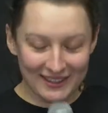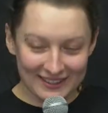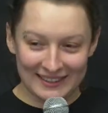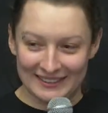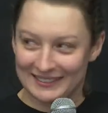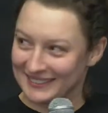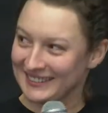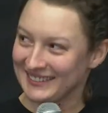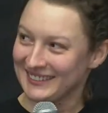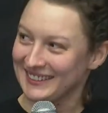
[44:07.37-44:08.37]
Yeah.
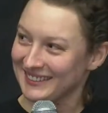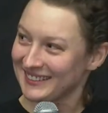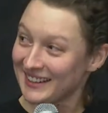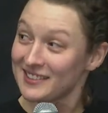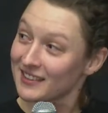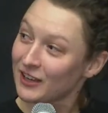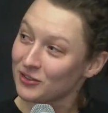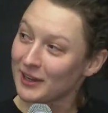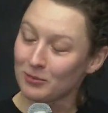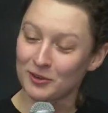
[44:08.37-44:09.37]
It's
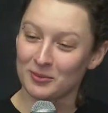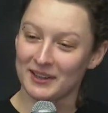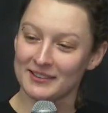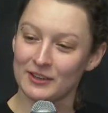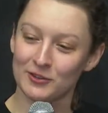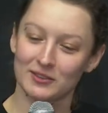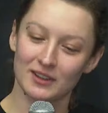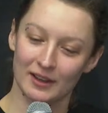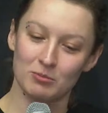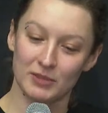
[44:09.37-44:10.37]
actually helpful because I just have to
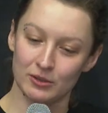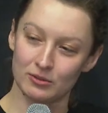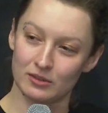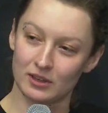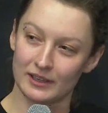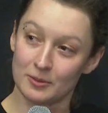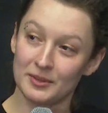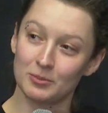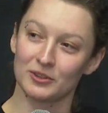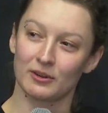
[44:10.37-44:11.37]
unmute and then
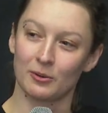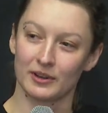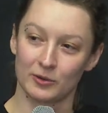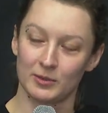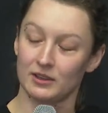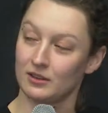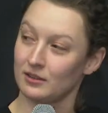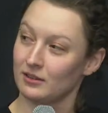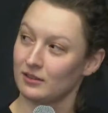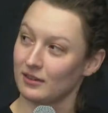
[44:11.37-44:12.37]
people know I want to speak.
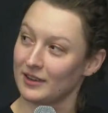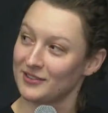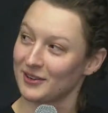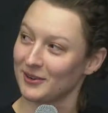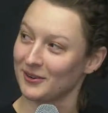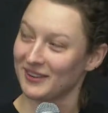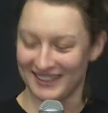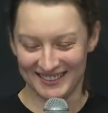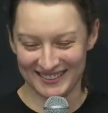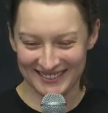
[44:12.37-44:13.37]
And so
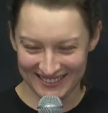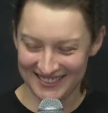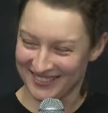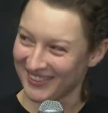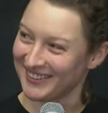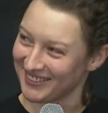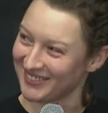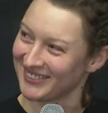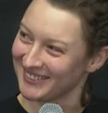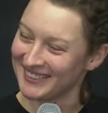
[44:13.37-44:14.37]
it's very
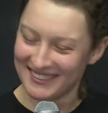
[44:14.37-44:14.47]
useful.